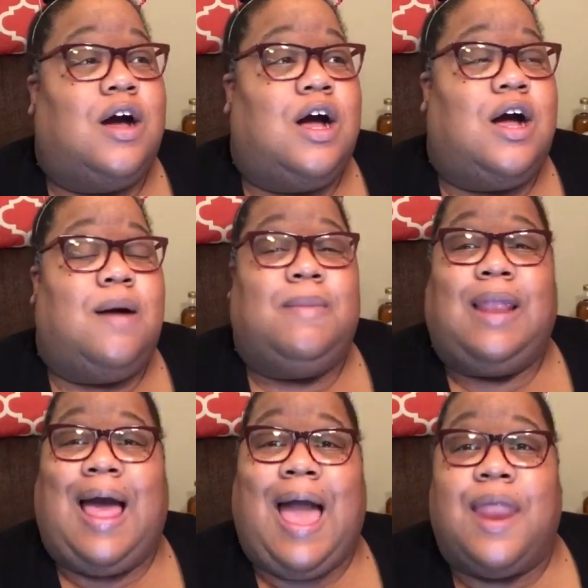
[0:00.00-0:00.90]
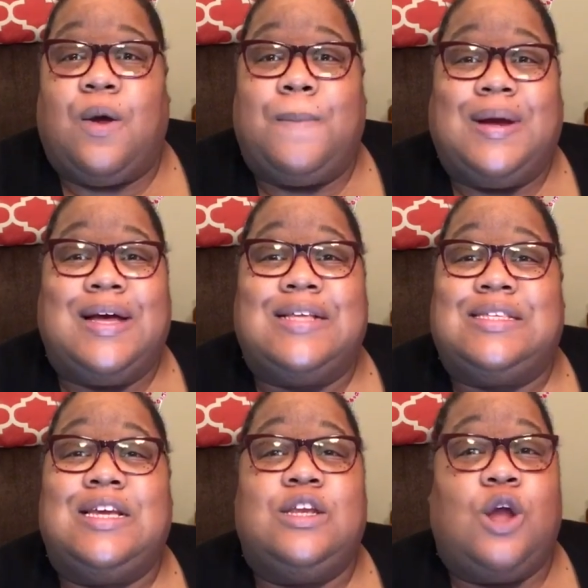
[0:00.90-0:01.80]
um, Lionel because
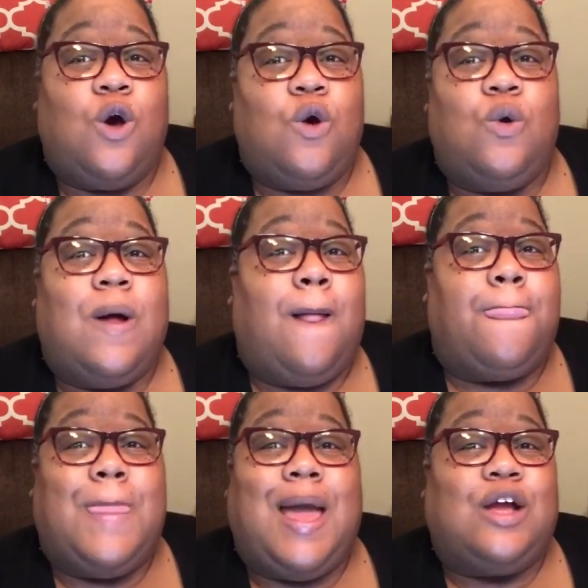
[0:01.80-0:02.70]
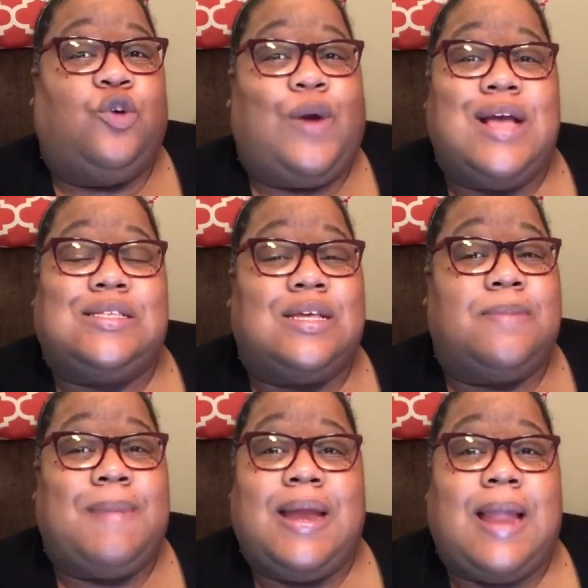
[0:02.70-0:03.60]
he know that Grace
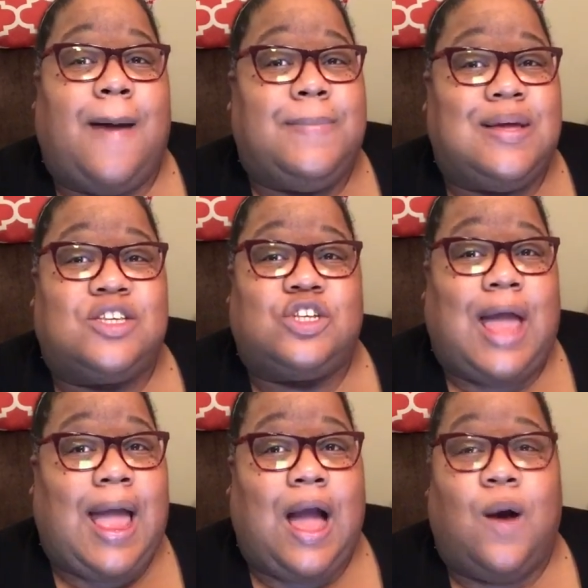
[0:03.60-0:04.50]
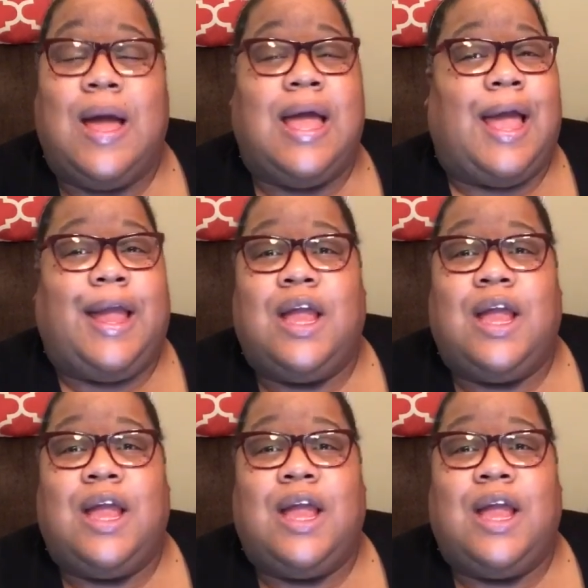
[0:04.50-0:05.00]
may not be his child and he